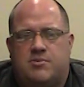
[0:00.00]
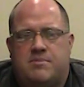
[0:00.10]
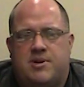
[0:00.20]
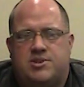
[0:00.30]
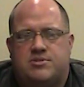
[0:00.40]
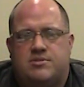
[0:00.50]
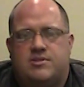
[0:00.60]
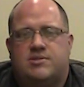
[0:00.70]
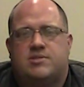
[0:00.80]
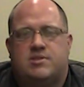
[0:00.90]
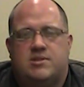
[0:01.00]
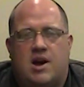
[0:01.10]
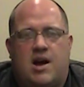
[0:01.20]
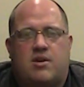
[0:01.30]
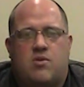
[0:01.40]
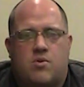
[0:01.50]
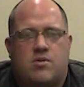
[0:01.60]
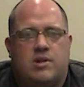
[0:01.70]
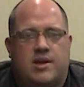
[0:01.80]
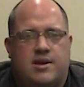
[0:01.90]
we measured does not
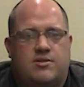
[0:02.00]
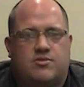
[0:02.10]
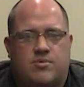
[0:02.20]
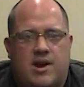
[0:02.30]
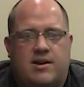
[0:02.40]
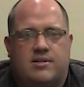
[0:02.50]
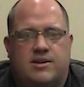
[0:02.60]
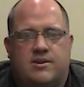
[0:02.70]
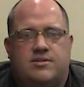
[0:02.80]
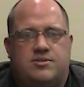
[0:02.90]
correlate directly